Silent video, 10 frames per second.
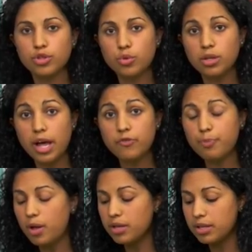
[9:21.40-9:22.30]
through a lot of
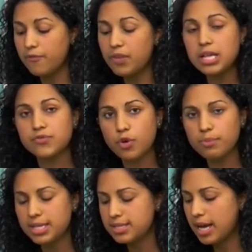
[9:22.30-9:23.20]
bulk and the flex foam
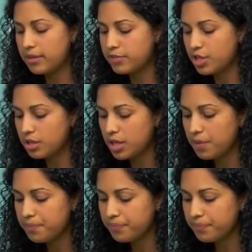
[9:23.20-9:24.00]
is kind of chunky.